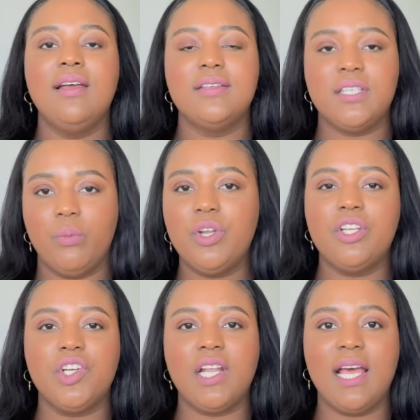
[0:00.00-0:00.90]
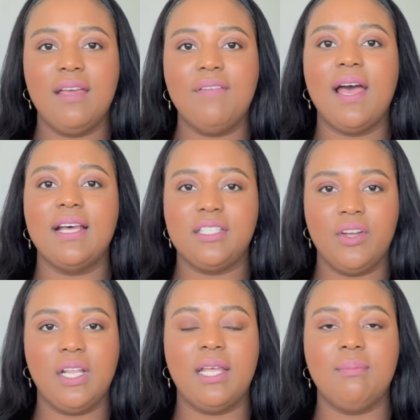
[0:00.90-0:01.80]
someone in your life has
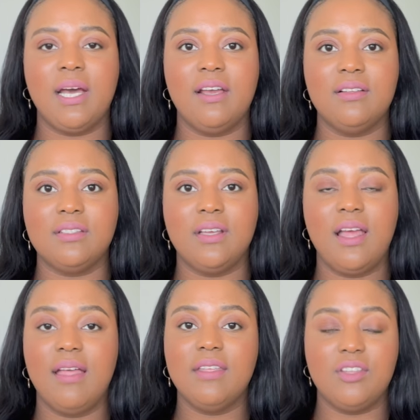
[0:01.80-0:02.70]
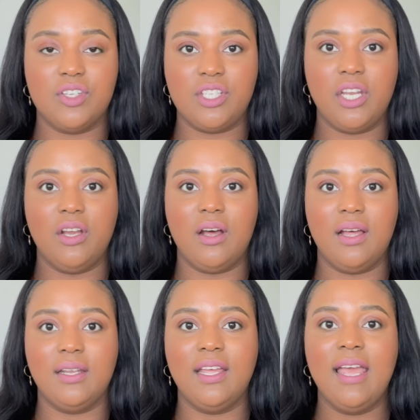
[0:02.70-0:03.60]
airline miles that they're sitting
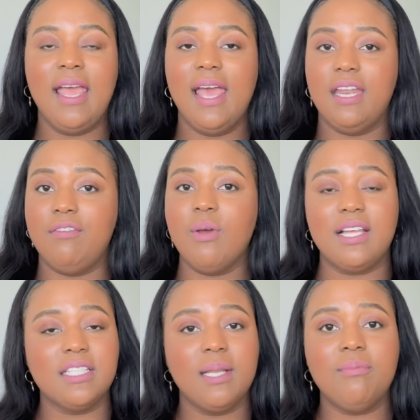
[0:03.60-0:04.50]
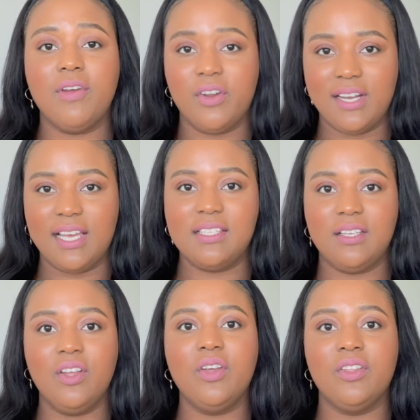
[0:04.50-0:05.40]
on. And if you ask them very
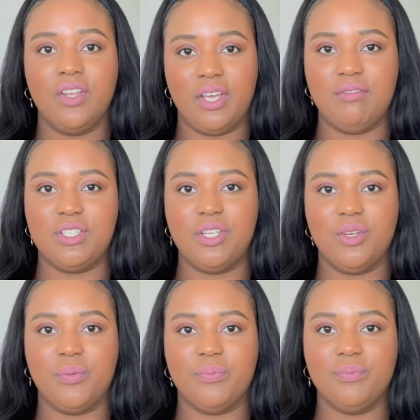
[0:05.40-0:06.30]
nicely, they'll give it to you.